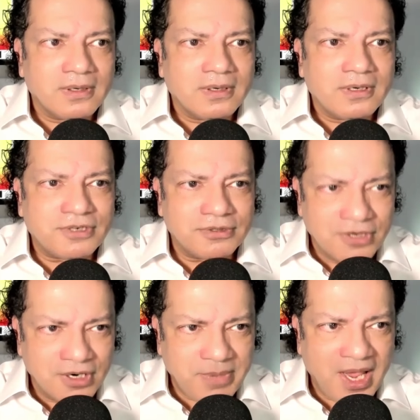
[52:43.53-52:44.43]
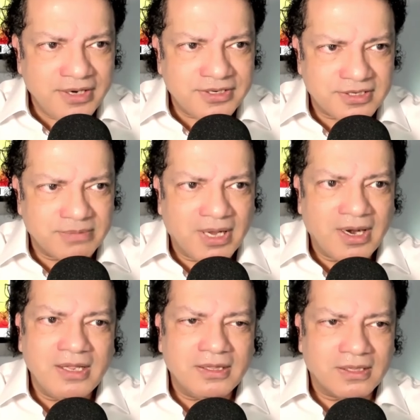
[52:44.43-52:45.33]
So do not be anxious about
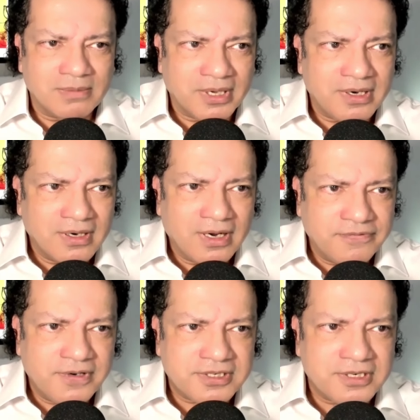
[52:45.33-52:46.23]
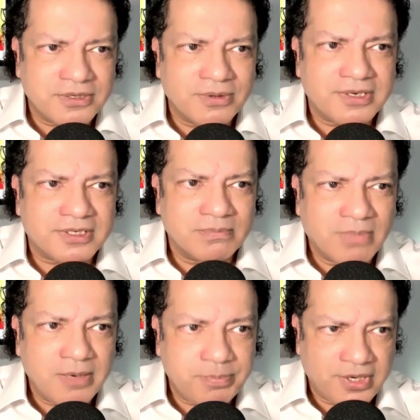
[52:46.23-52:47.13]
anything, but in every situation,
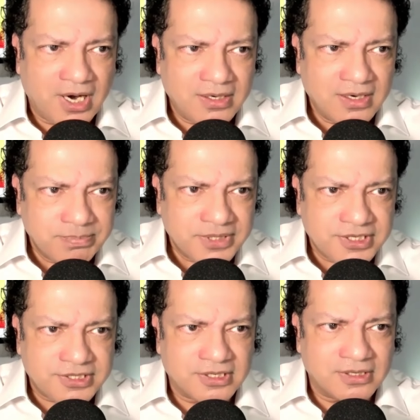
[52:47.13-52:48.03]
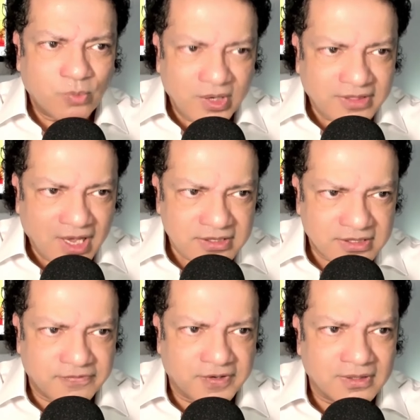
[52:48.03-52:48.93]
by prayer and petition, with
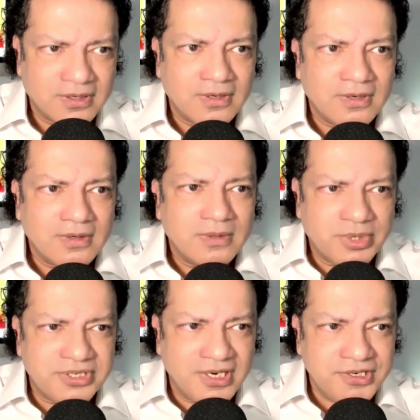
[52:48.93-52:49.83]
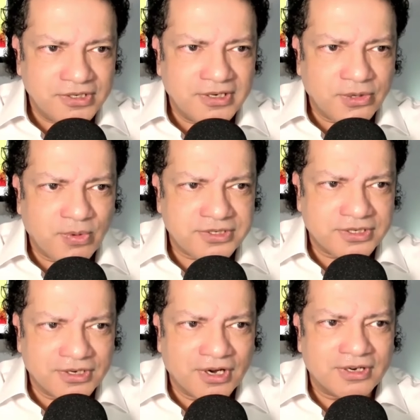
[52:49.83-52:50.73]
thanksgiving, present your request
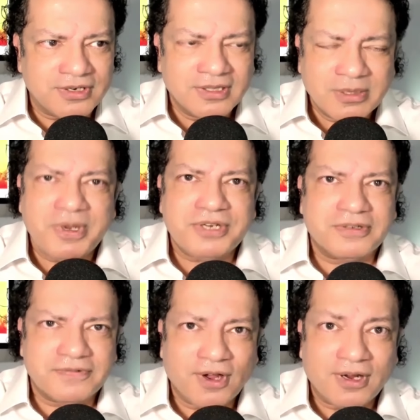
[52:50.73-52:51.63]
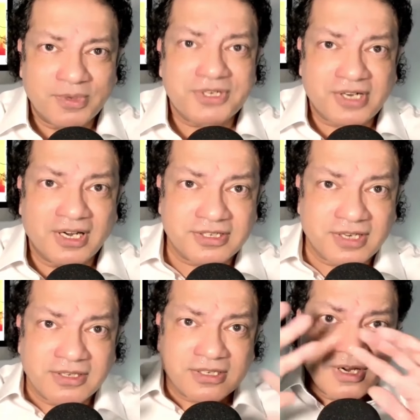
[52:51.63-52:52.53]
to God, and the peace of God, which
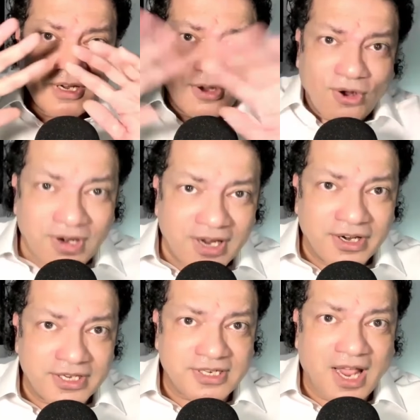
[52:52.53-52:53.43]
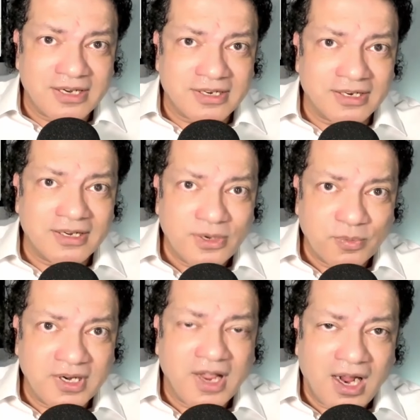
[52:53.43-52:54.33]
transcends all understanding,
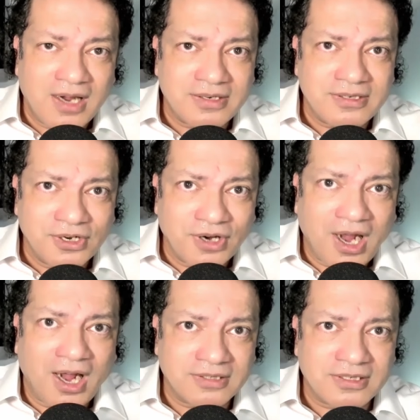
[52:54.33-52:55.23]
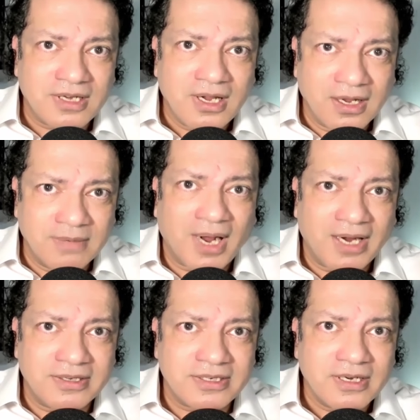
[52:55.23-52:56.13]
will guard your hearts and
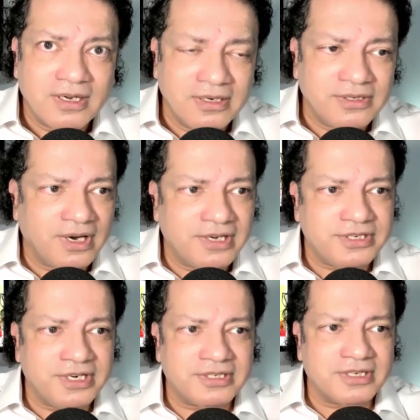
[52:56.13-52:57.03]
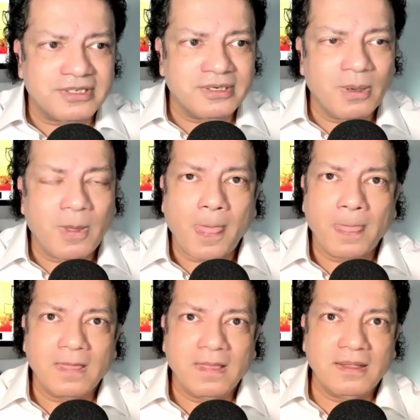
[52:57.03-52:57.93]
minds in Christ Jesus.
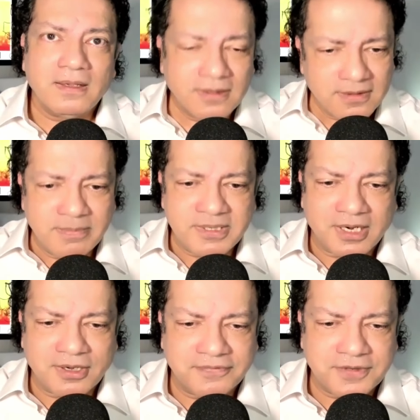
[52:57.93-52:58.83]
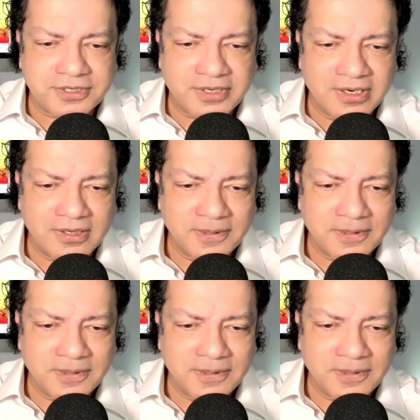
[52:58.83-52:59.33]
Let me take it off the screen.